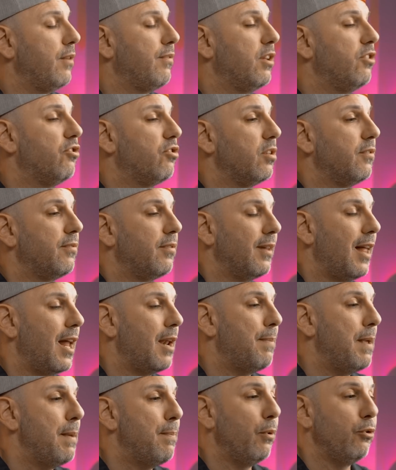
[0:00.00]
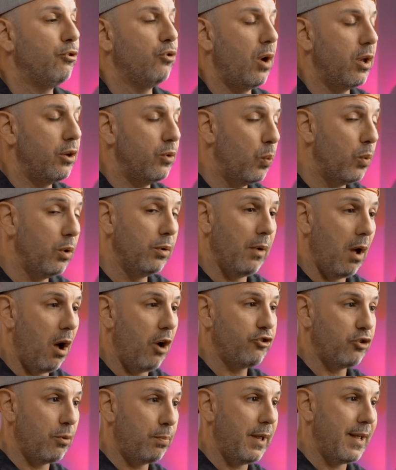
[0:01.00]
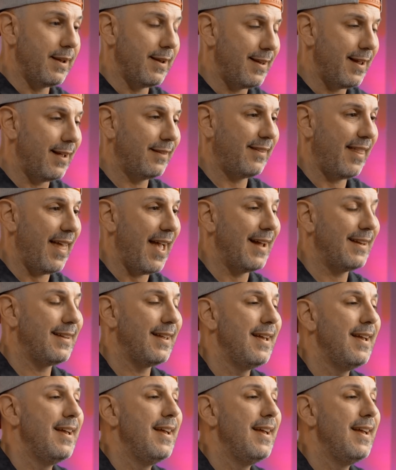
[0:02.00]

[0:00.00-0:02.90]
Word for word: of concern for a lot of people. So I will also plan to test that.